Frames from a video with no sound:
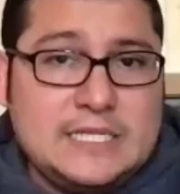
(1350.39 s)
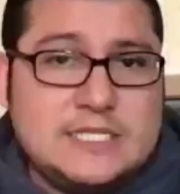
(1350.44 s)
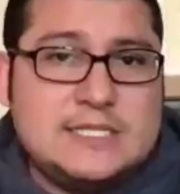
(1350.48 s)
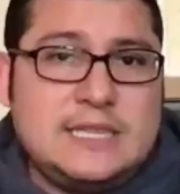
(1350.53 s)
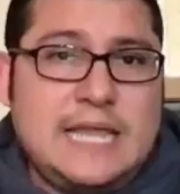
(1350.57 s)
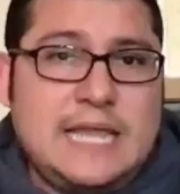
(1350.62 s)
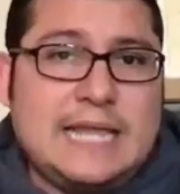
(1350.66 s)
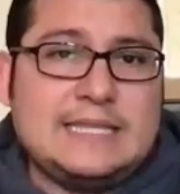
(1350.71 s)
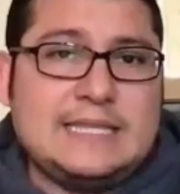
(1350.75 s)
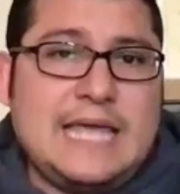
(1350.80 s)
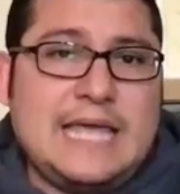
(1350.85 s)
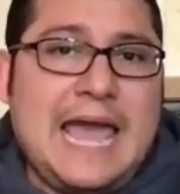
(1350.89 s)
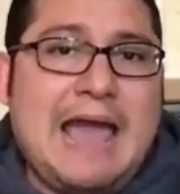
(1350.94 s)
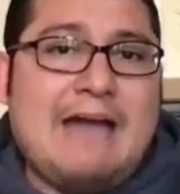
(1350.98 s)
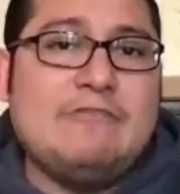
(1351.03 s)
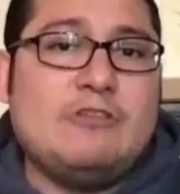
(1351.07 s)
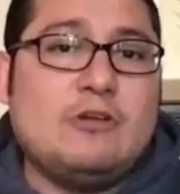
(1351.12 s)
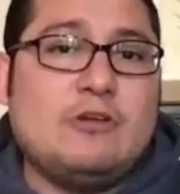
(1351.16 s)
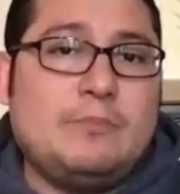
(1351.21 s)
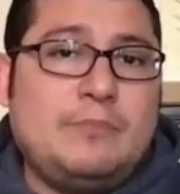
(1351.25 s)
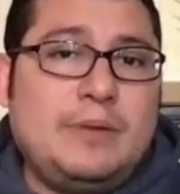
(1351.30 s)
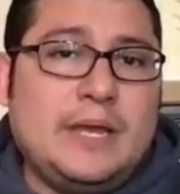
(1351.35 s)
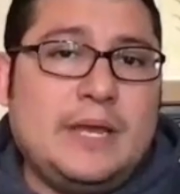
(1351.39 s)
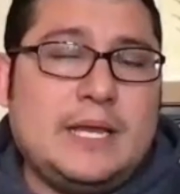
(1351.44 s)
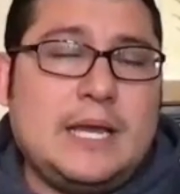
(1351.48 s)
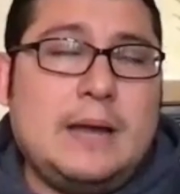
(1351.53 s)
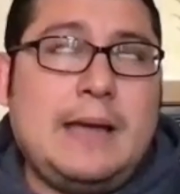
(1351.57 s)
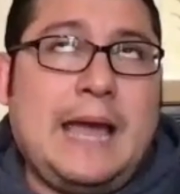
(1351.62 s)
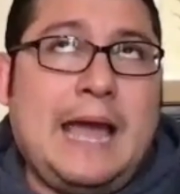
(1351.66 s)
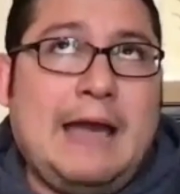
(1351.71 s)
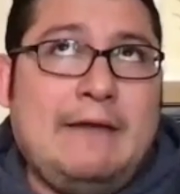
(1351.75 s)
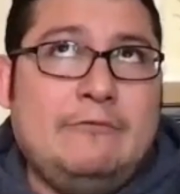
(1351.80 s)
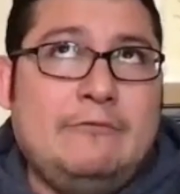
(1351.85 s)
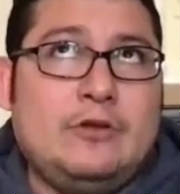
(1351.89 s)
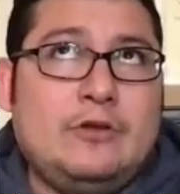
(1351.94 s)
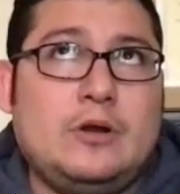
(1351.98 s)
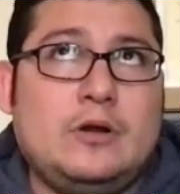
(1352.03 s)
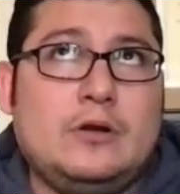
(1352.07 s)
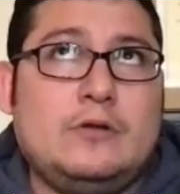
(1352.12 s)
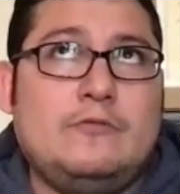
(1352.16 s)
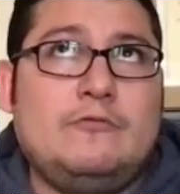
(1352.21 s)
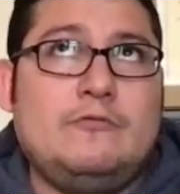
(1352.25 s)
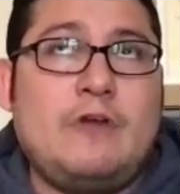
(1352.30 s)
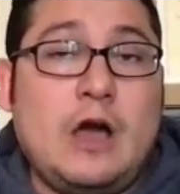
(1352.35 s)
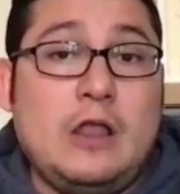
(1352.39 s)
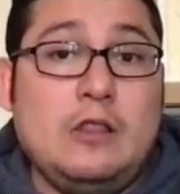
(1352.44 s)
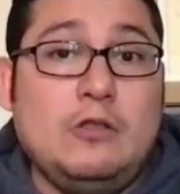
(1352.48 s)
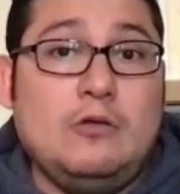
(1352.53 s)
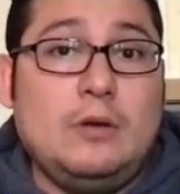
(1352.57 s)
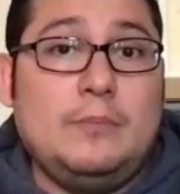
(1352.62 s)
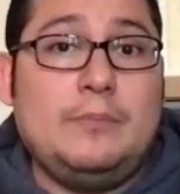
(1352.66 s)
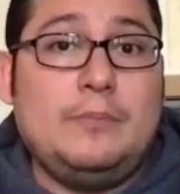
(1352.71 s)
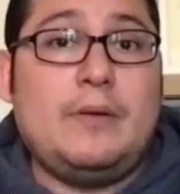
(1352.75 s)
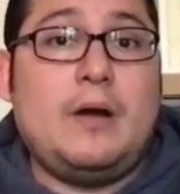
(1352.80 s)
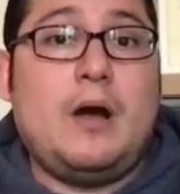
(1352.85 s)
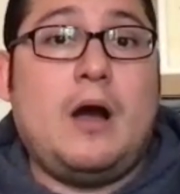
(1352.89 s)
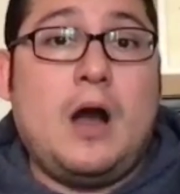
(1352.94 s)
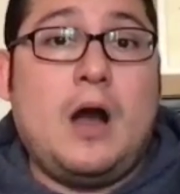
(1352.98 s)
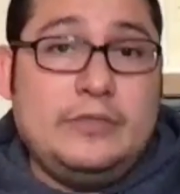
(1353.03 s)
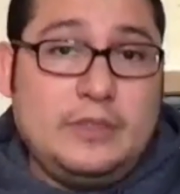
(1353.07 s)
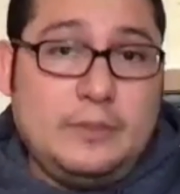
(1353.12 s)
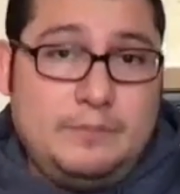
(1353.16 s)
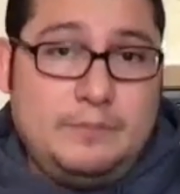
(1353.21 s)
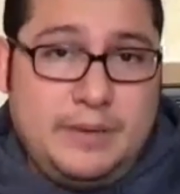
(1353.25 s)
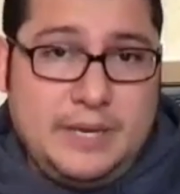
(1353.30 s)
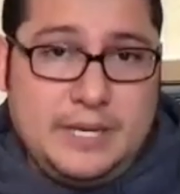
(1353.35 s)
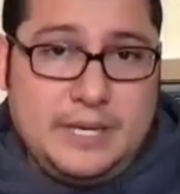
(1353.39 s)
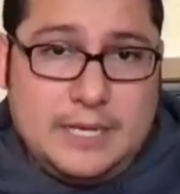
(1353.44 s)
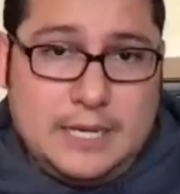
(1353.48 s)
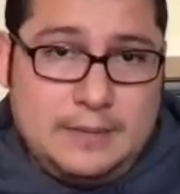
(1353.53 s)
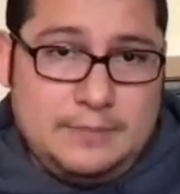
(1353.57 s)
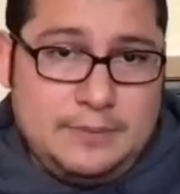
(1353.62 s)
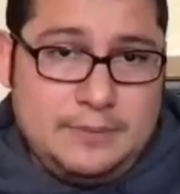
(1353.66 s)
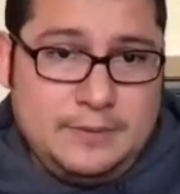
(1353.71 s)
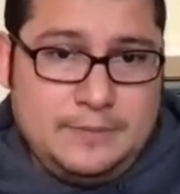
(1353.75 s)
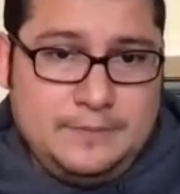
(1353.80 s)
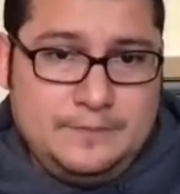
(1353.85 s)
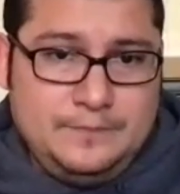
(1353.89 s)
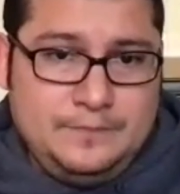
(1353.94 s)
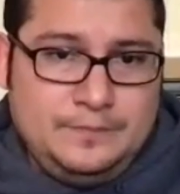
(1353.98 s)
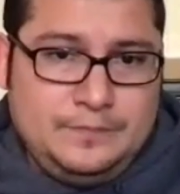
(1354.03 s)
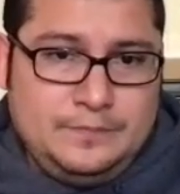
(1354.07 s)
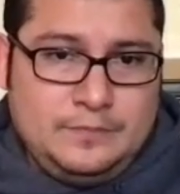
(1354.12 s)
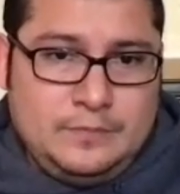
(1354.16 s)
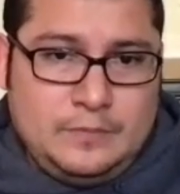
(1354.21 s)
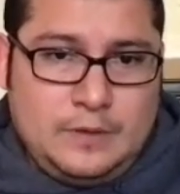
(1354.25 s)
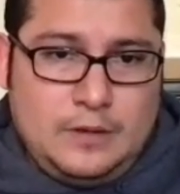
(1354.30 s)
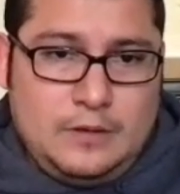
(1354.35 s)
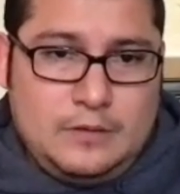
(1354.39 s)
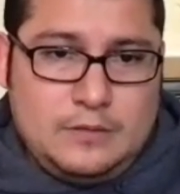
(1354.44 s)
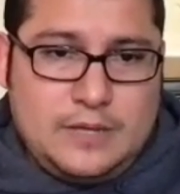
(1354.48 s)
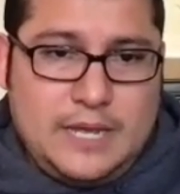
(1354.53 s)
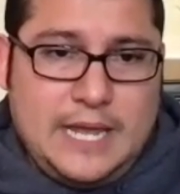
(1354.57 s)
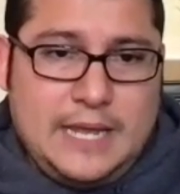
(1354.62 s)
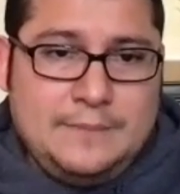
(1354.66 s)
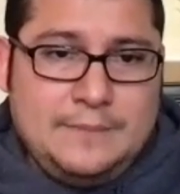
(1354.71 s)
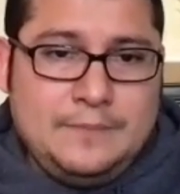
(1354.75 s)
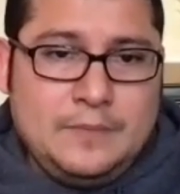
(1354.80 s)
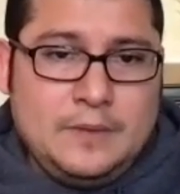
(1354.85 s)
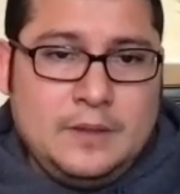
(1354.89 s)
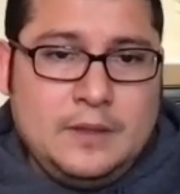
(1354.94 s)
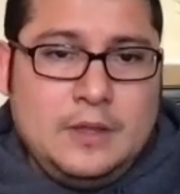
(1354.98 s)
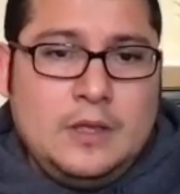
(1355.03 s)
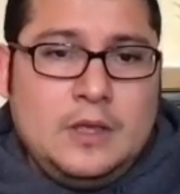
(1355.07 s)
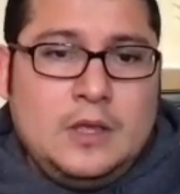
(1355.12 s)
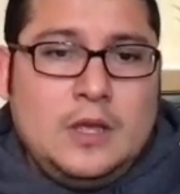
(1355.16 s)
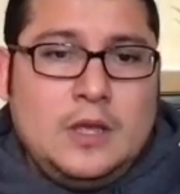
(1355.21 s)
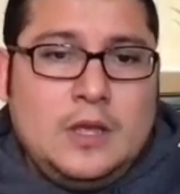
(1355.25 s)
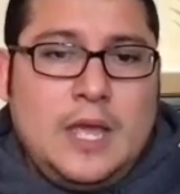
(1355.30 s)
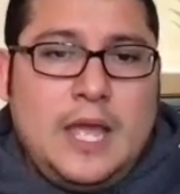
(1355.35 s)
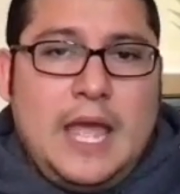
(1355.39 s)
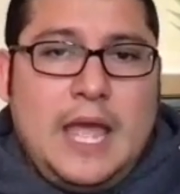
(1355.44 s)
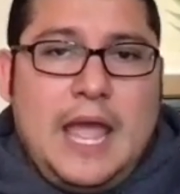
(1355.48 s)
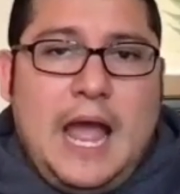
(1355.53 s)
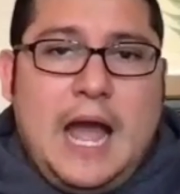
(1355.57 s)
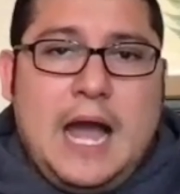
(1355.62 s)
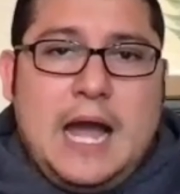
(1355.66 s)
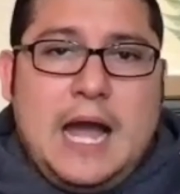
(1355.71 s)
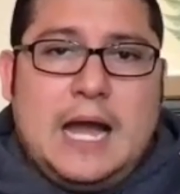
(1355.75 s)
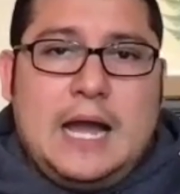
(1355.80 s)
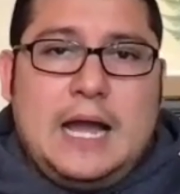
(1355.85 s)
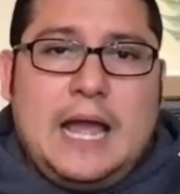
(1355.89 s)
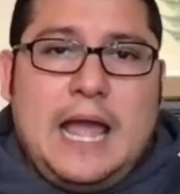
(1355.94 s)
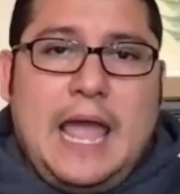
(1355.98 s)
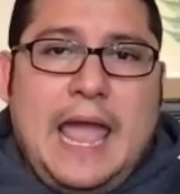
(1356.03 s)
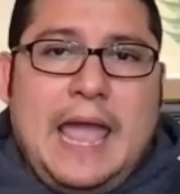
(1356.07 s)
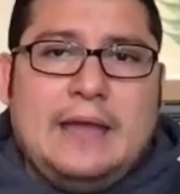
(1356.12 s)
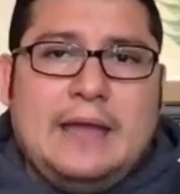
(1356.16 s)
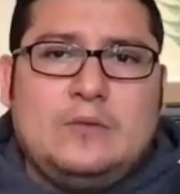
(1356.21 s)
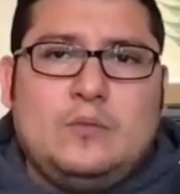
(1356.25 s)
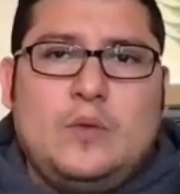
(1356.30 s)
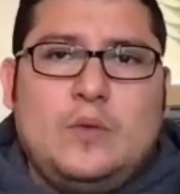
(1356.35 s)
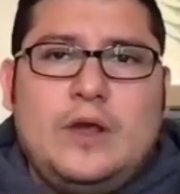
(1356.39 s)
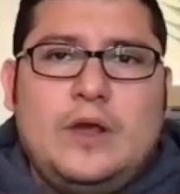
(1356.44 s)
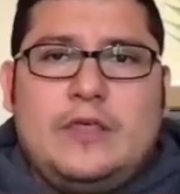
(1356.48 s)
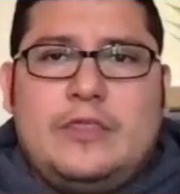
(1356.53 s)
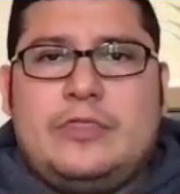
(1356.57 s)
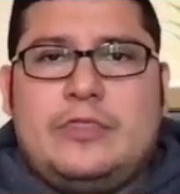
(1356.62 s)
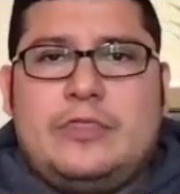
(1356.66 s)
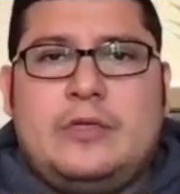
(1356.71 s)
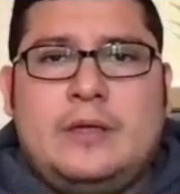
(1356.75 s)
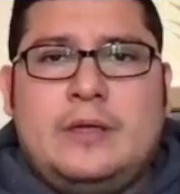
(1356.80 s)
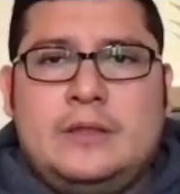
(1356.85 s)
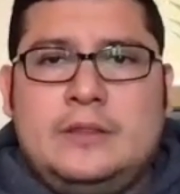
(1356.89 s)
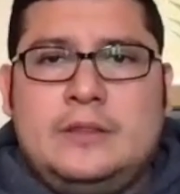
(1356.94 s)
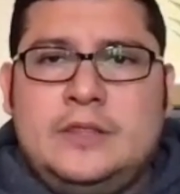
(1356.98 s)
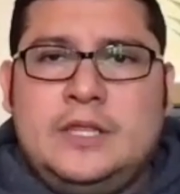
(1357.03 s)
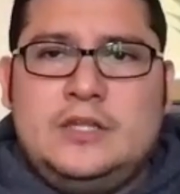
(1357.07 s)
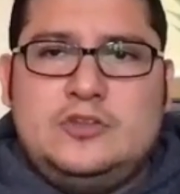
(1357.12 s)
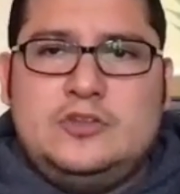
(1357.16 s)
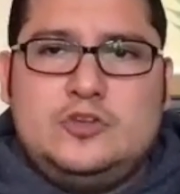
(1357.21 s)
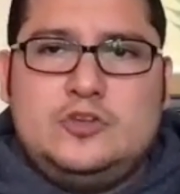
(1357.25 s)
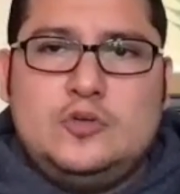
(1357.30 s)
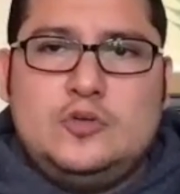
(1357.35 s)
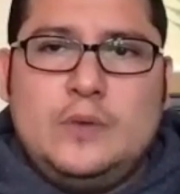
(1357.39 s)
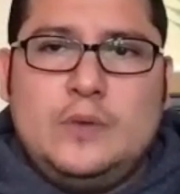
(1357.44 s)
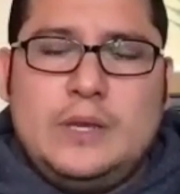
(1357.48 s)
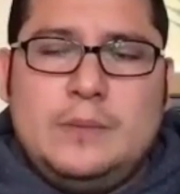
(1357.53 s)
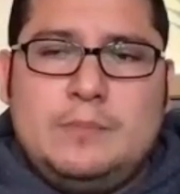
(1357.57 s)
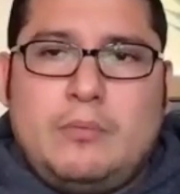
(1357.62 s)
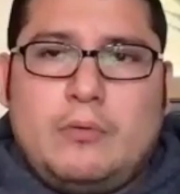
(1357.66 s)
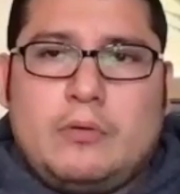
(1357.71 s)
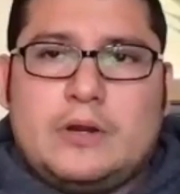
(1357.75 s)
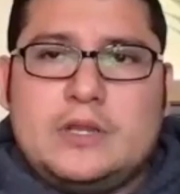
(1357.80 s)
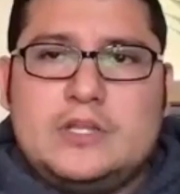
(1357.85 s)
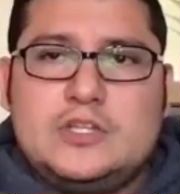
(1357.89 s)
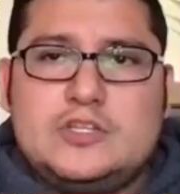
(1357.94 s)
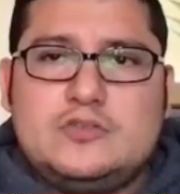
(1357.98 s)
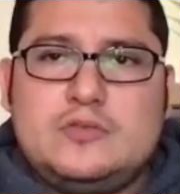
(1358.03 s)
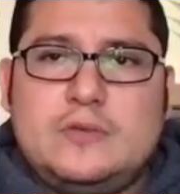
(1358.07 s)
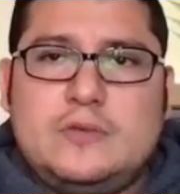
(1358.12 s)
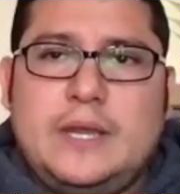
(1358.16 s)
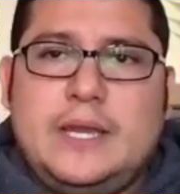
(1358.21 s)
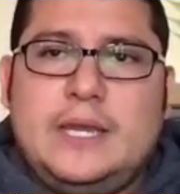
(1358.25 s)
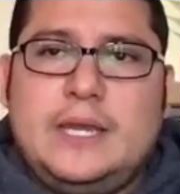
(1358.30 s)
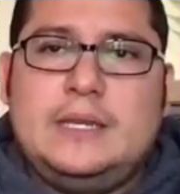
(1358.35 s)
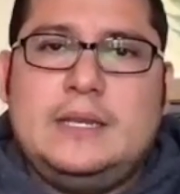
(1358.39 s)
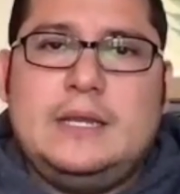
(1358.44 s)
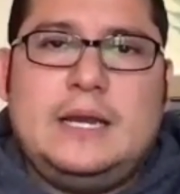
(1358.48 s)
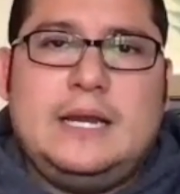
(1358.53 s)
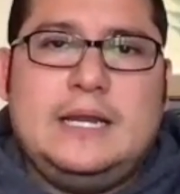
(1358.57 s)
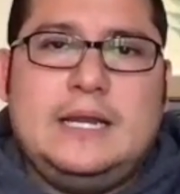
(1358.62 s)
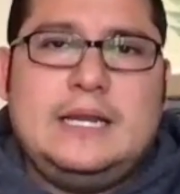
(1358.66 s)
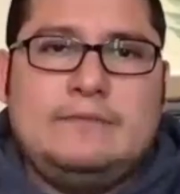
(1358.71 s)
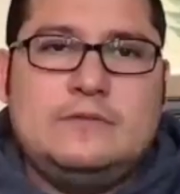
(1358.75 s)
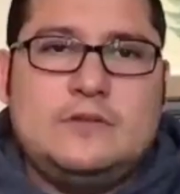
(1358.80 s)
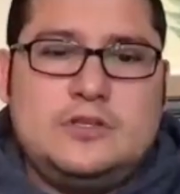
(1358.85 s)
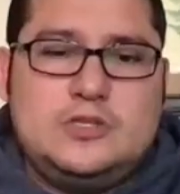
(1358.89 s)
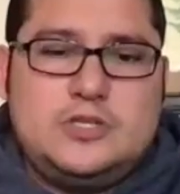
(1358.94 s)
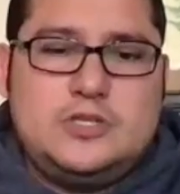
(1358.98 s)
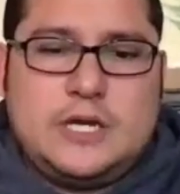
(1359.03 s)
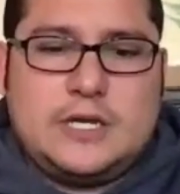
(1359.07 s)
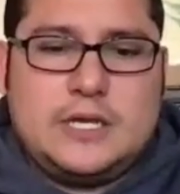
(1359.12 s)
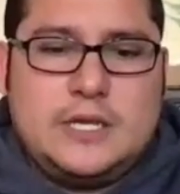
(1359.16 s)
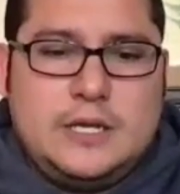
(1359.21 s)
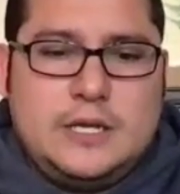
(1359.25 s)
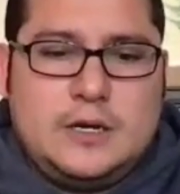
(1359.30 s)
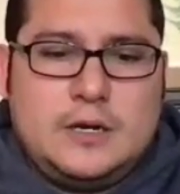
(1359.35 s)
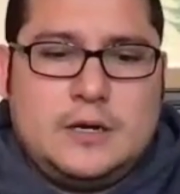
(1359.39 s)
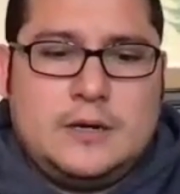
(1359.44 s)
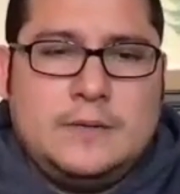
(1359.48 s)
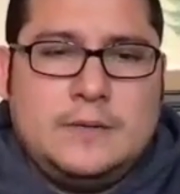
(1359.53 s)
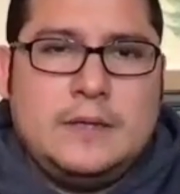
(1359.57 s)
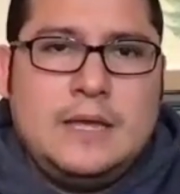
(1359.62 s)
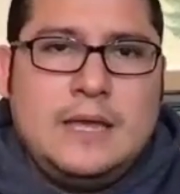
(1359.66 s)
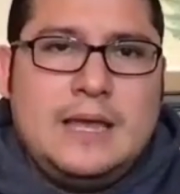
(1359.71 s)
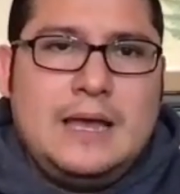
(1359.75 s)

I can have their follow-up on the pickup. Okay. And with the 2-week board and train, I'd have to check here.